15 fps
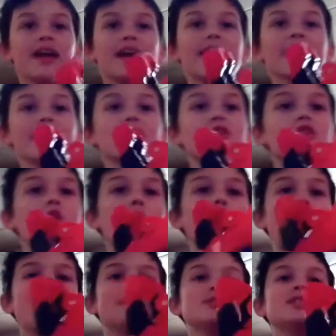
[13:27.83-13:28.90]
It can load
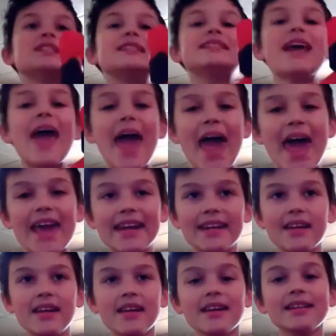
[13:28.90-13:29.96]
up to
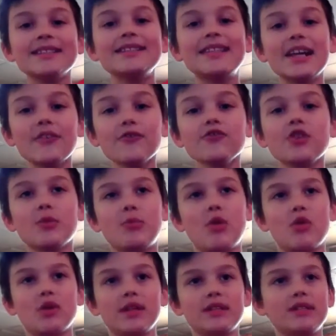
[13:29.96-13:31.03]
10 different
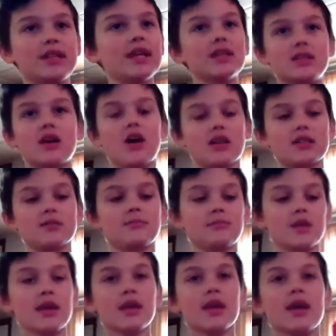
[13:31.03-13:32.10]
bullets. It's awesome.
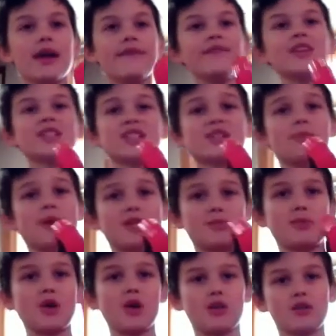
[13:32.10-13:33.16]
And this is the
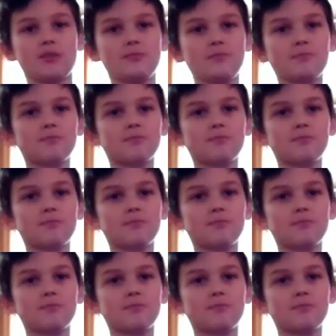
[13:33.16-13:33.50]
best part.